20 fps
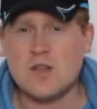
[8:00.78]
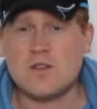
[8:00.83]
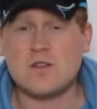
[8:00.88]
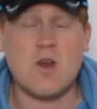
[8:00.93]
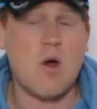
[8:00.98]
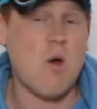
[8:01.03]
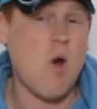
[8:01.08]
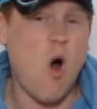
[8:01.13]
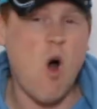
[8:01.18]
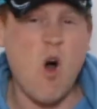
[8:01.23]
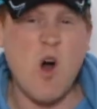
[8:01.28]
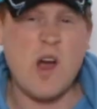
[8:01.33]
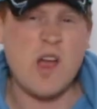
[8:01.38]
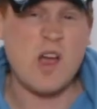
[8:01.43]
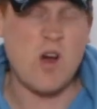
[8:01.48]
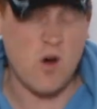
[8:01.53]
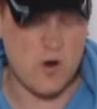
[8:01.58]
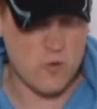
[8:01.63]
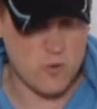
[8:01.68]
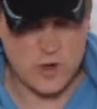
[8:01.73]
so
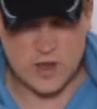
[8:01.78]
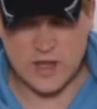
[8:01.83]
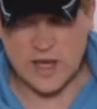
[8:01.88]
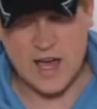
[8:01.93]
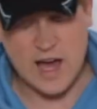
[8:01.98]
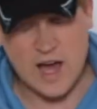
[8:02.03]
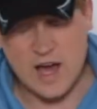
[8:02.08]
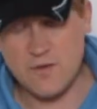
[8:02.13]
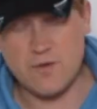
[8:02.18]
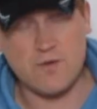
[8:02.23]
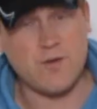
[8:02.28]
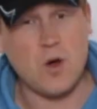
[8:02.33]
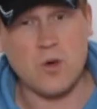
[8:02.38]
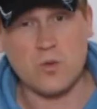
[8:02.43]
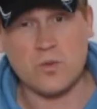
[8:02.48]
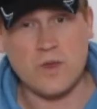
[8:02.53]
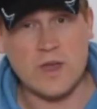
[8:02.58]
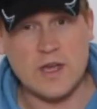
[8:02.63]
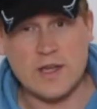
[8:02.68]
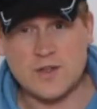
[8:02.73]
I really can't
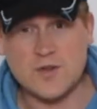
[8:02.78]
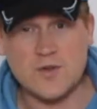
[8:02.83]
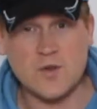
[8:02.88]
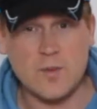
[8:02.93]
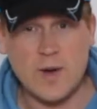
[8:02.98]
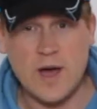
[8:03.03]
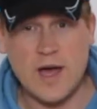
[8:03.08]
fault these from